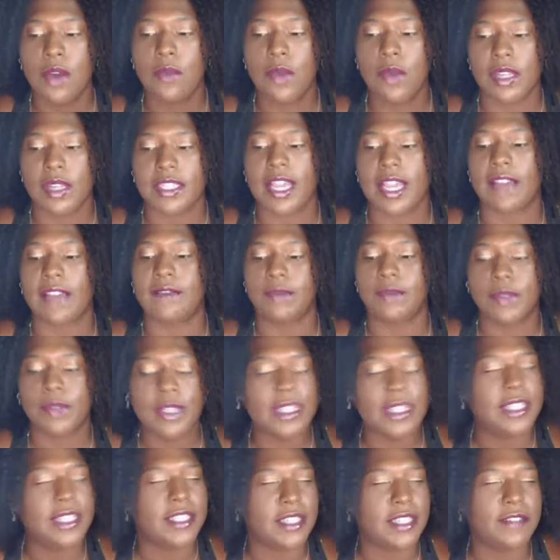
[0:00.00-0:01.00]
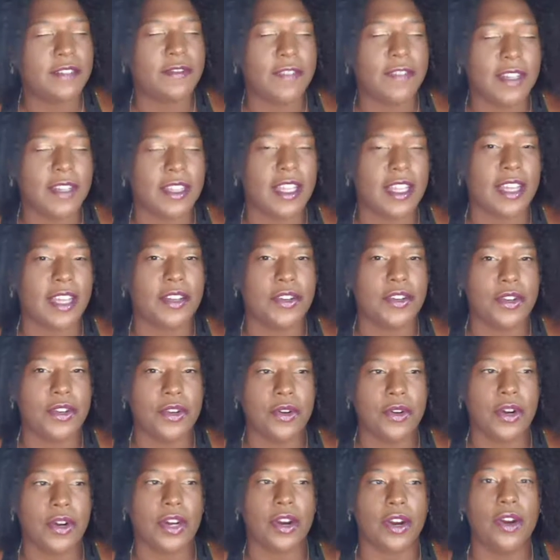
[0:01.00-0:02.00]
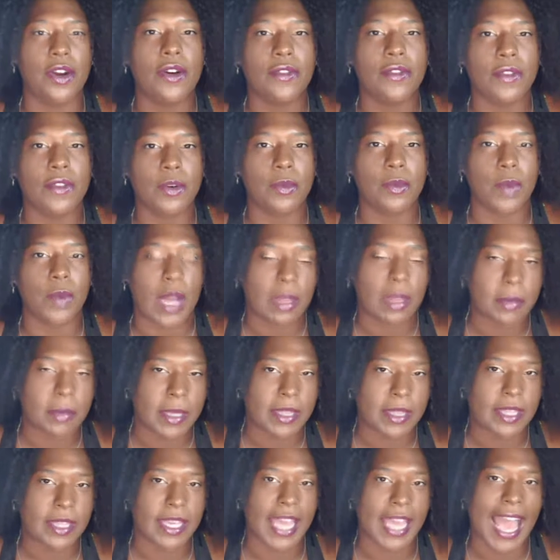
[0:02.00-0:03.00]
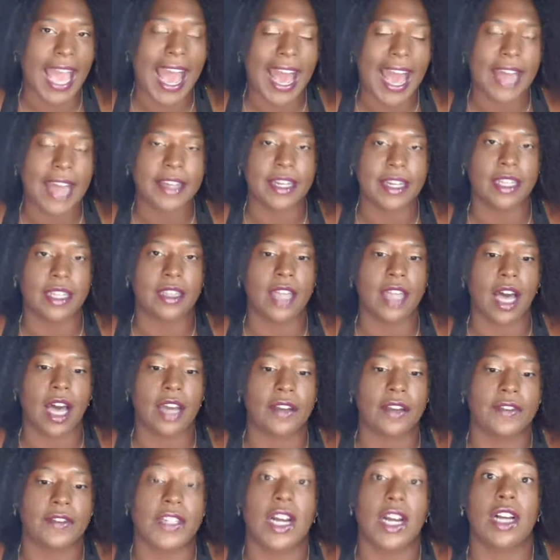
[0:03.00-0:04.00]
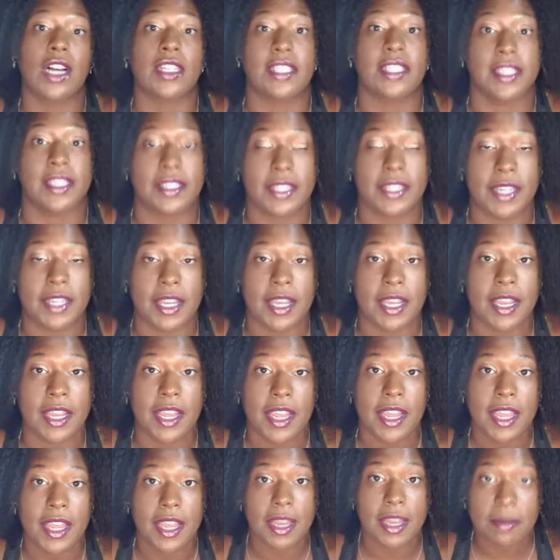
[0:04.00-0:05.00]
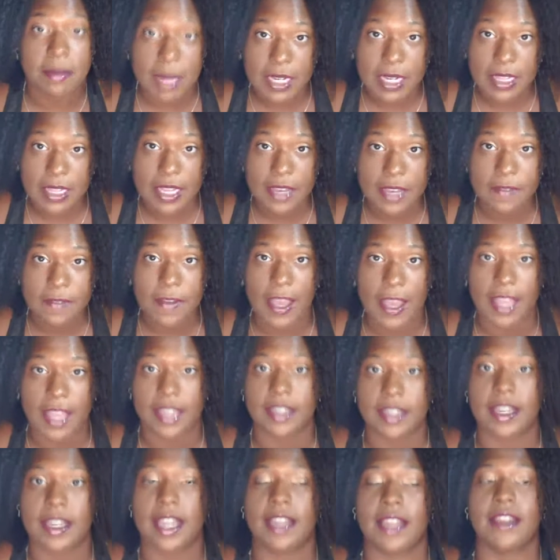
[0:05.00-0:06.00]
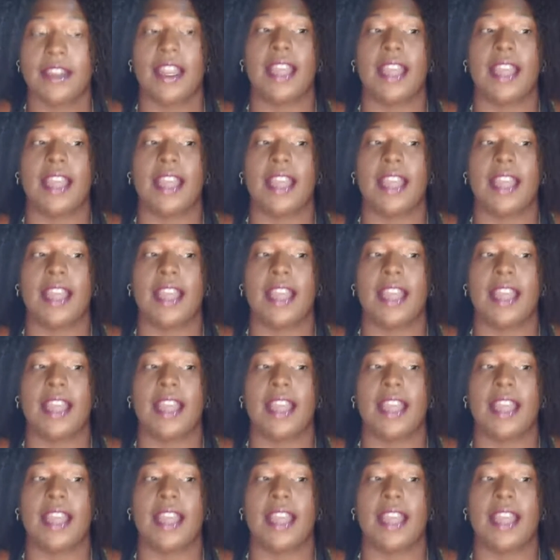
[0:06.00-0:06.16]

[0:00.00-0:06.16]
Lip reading: was I really did feel like New York overwhelmingly had a lot of toxicity in my life, and